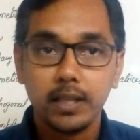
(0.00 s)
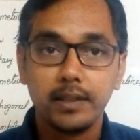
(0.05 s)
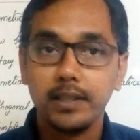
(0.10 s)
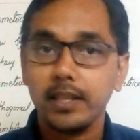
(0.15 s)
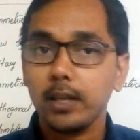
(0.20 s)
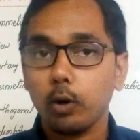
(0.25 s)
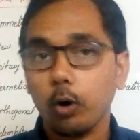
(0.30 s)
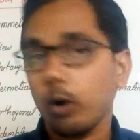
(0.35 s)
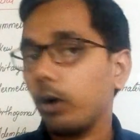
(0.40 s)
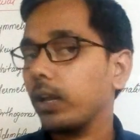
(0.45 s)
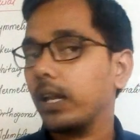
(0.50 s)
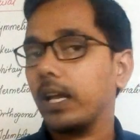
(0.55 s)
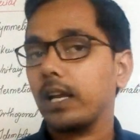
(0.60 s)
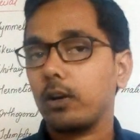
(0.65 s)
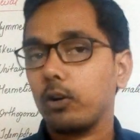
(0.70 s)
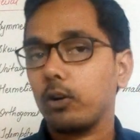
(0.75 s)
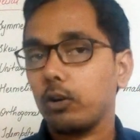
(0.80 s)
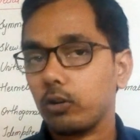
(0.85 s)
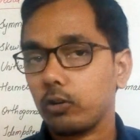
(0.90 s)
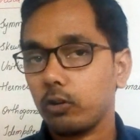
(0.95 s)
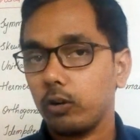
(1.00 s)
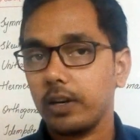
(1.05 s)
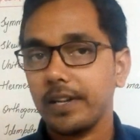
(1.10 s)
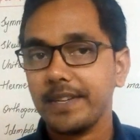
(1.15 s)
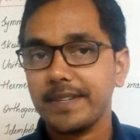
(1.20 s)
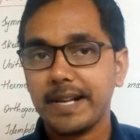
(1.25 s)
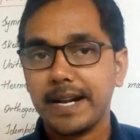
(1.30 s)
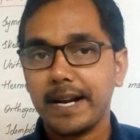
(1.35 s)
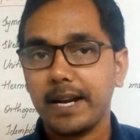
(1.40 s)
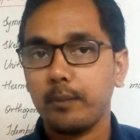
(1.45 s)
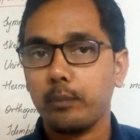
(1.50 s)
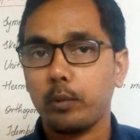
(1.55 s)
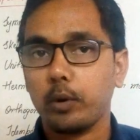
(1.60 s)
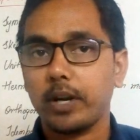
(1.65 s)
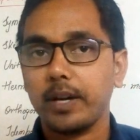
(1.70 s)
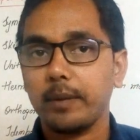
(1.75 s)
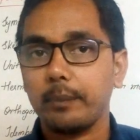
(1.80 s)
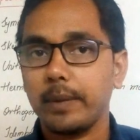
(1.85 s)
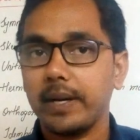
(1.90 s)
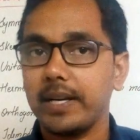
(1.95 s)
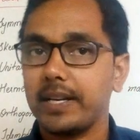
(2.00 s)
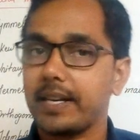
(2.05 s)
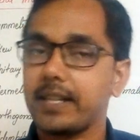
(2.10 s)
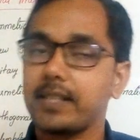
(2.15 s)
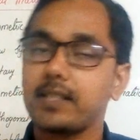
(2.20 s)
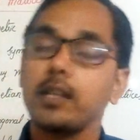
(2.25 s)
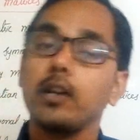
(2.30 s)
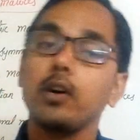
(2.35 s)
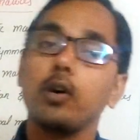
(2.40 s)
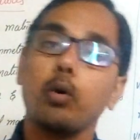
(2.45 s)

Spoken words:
then all are not called as idempotent matrix.